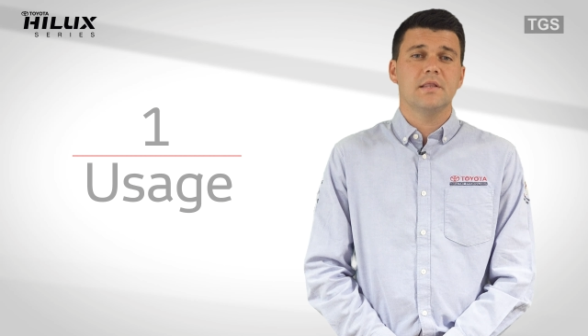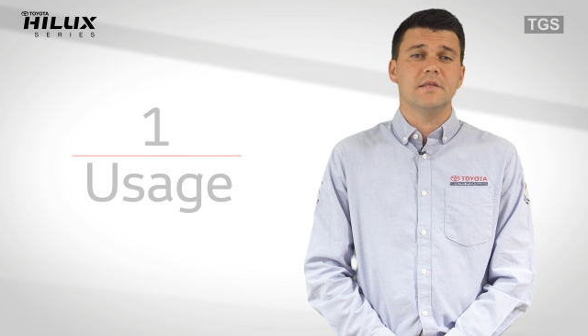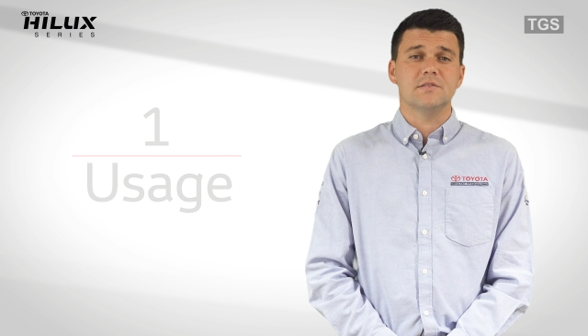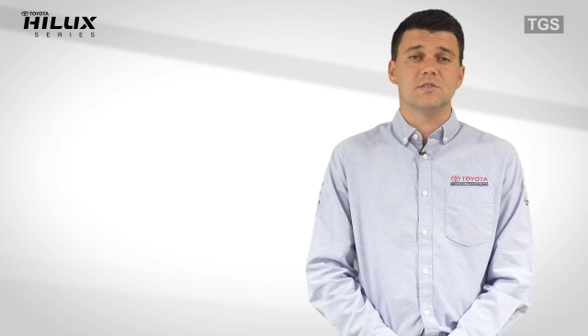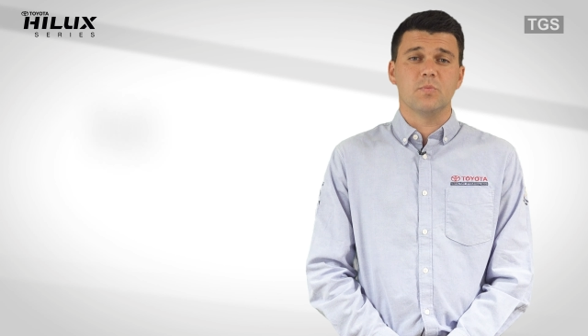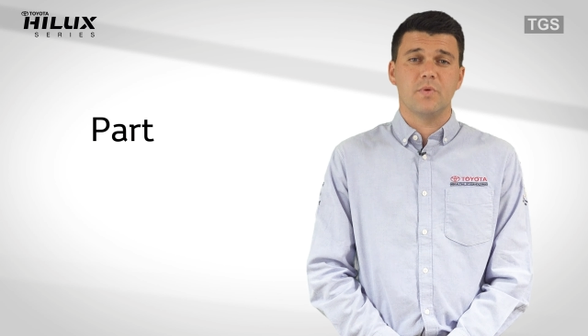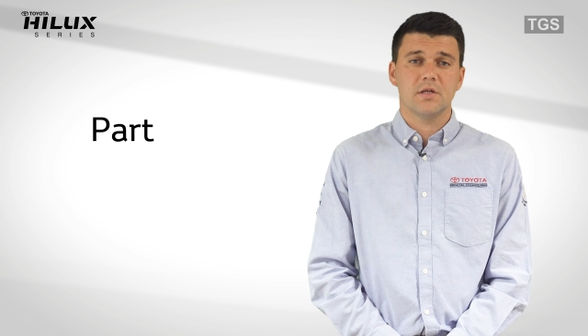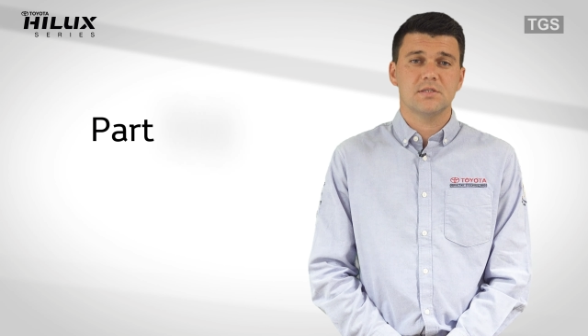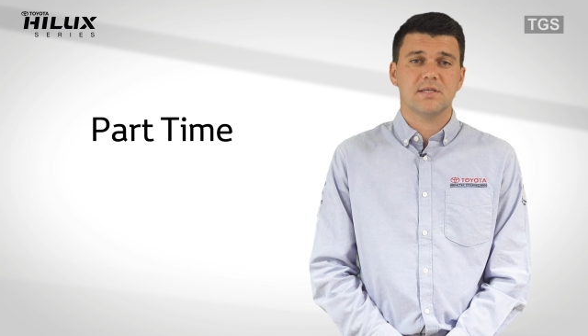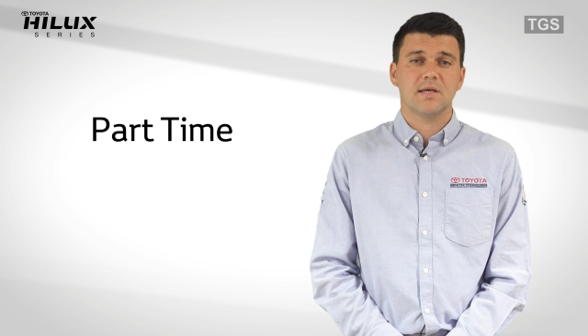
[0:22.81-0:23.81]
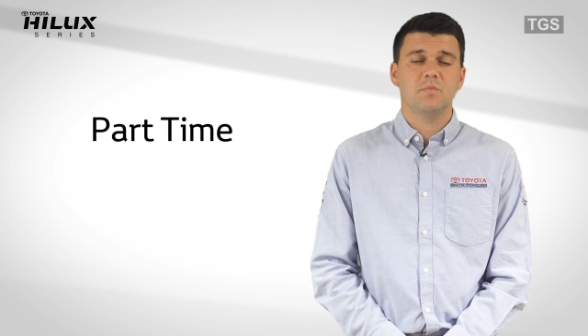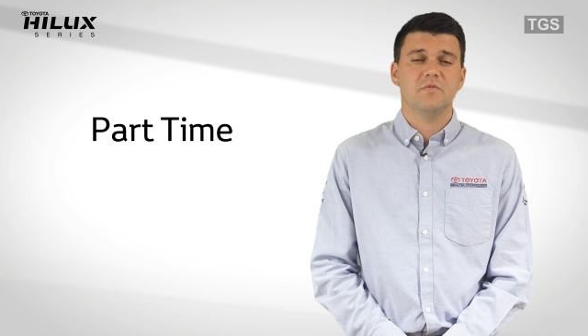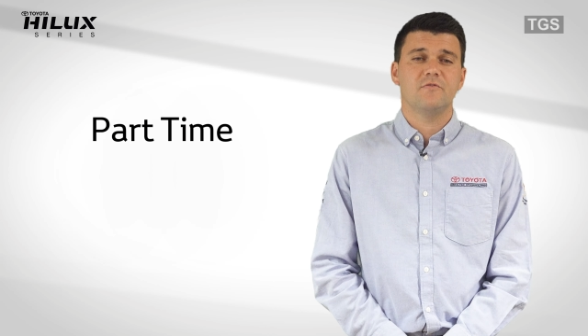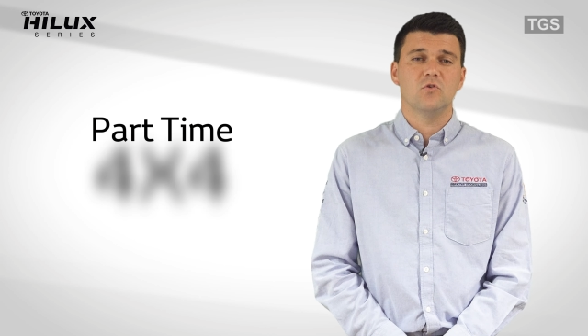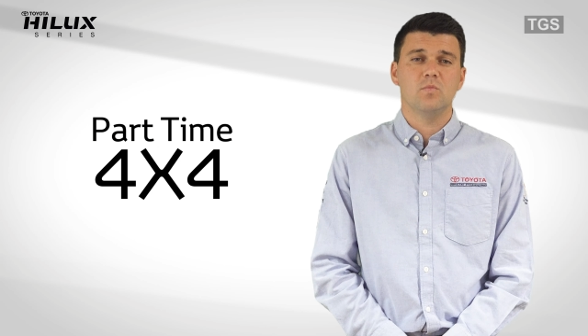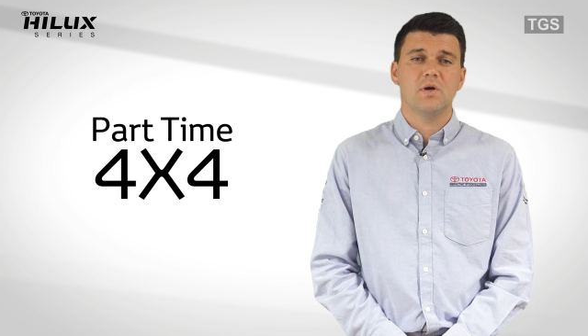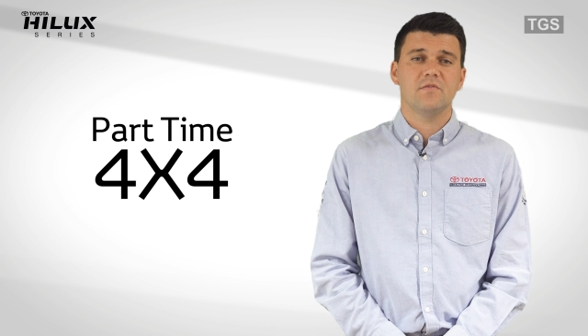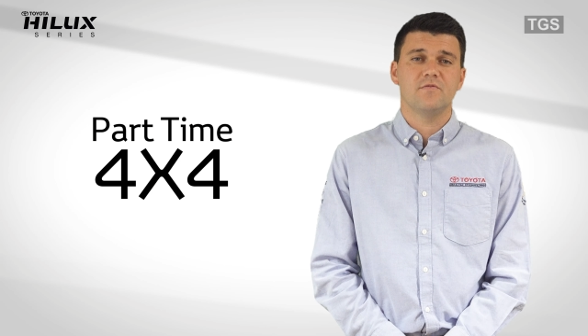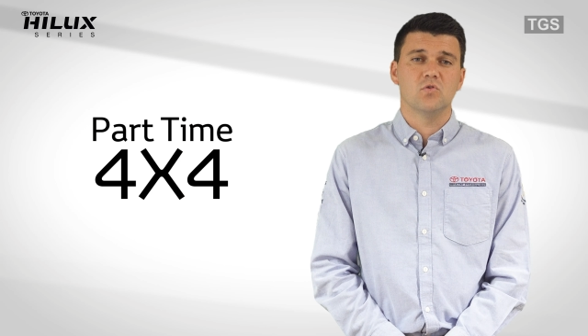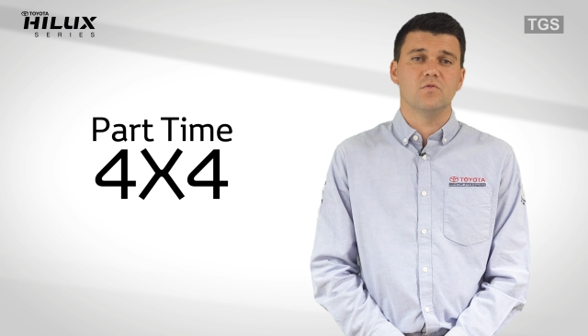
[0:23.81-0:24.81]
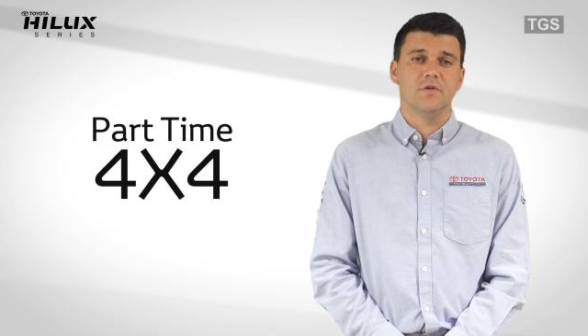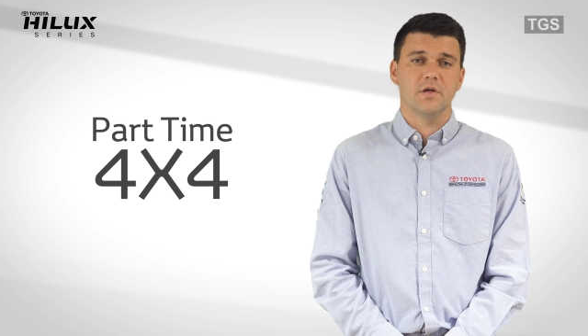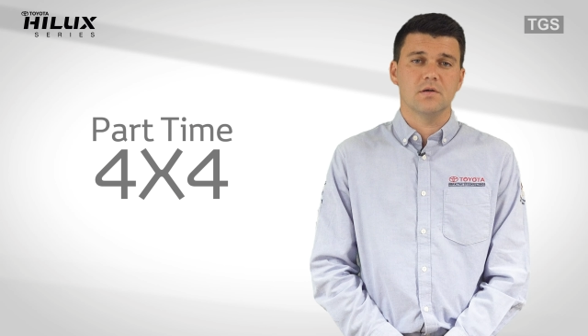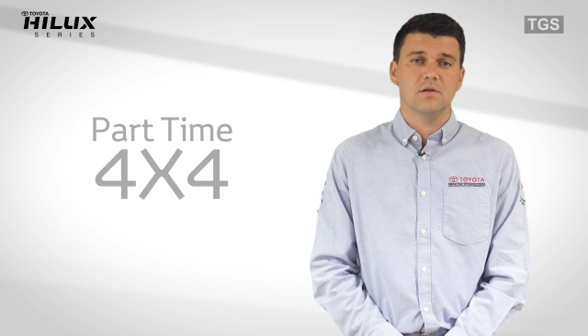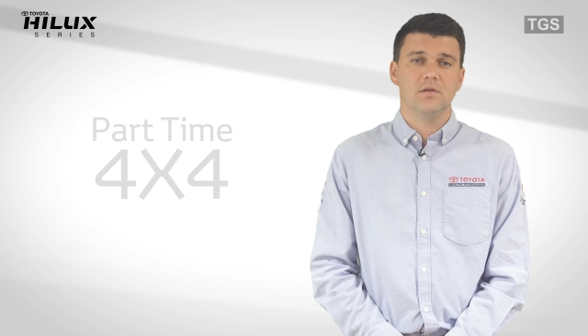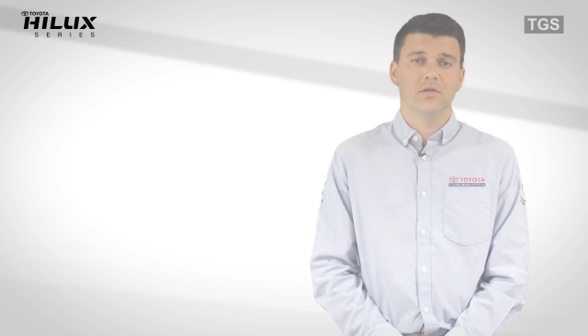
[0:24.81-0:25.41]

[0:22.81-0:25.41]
This is a part-time four by four vehicle